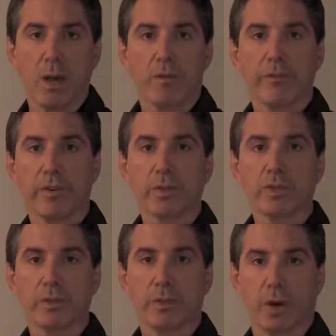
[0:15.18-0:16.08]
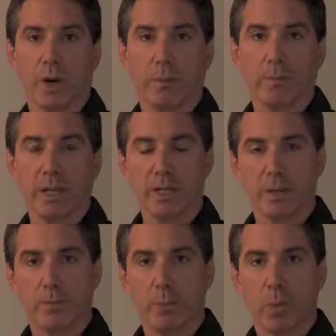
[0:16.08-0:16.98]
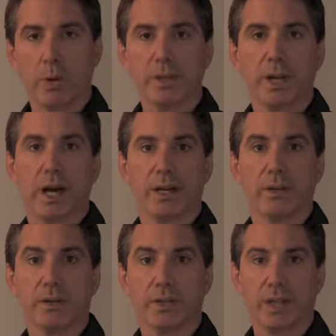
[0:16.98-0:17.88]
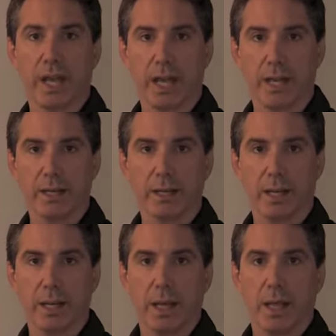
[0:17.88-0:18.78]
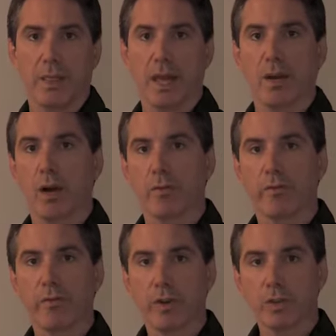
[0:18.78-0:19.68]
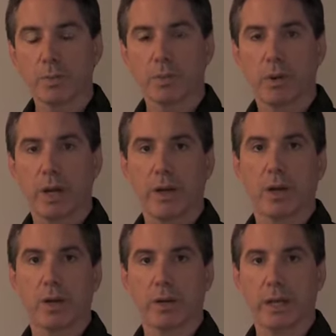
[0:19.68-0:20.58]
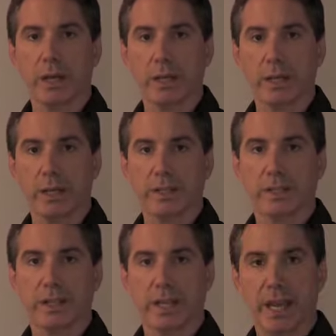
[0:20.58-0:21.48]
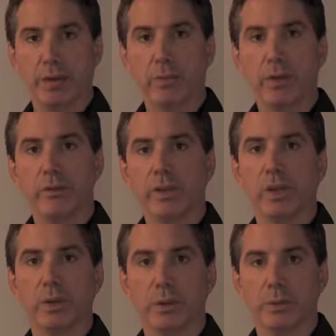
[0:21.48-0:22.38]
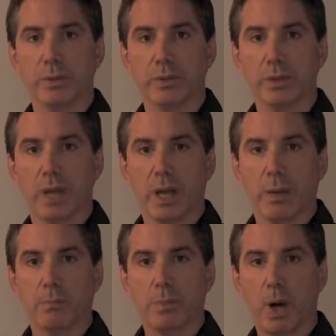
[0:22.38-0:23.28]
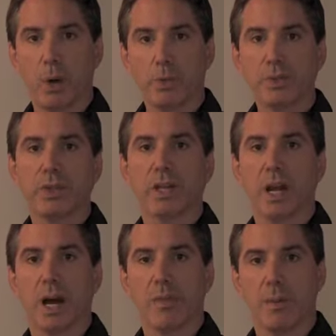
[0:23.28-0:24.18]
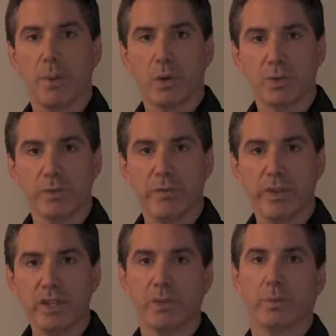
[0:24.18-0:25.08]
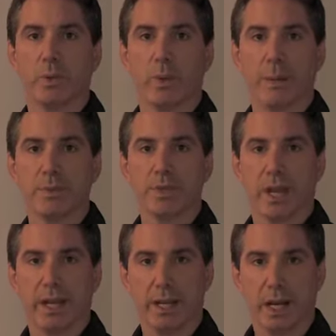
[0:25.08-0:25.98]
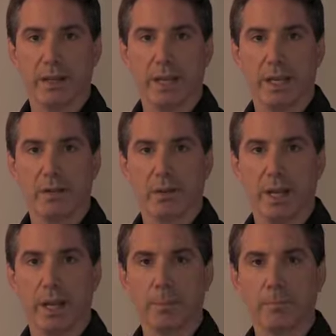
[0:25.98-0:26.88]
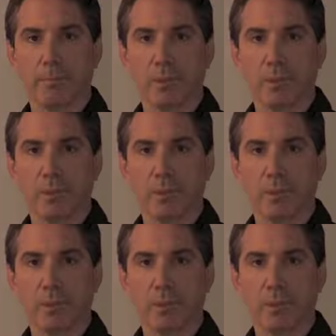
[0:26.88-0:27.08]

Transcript: First of all, it's important to understand that our first priority is to get reviews posted on the most visible website on the internet